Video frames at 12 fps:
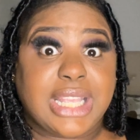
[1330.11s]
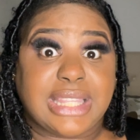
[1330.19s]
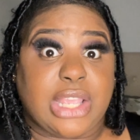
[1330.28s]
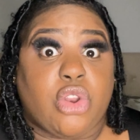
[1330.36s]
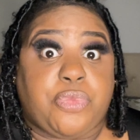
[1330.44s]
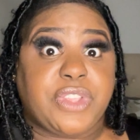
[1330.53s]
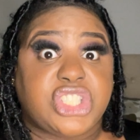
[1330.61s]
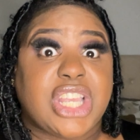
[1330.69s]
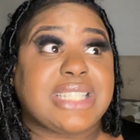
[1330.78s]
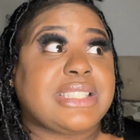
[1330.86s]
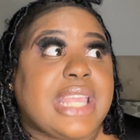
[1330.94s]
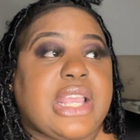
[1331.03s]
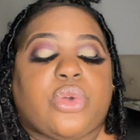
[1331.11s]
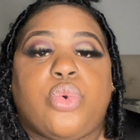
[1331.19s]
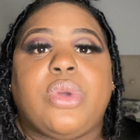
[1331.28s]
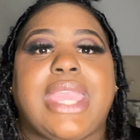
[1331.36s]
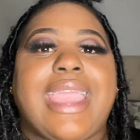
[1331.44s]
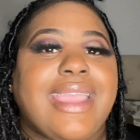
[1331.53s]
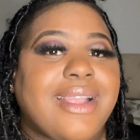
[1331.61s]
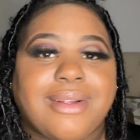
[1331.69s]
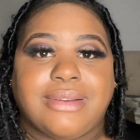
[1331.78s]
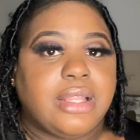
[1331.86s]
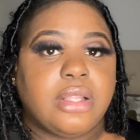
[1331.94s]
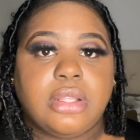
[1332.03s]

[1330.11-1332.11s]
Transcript: get that off your chest? Like, who cared?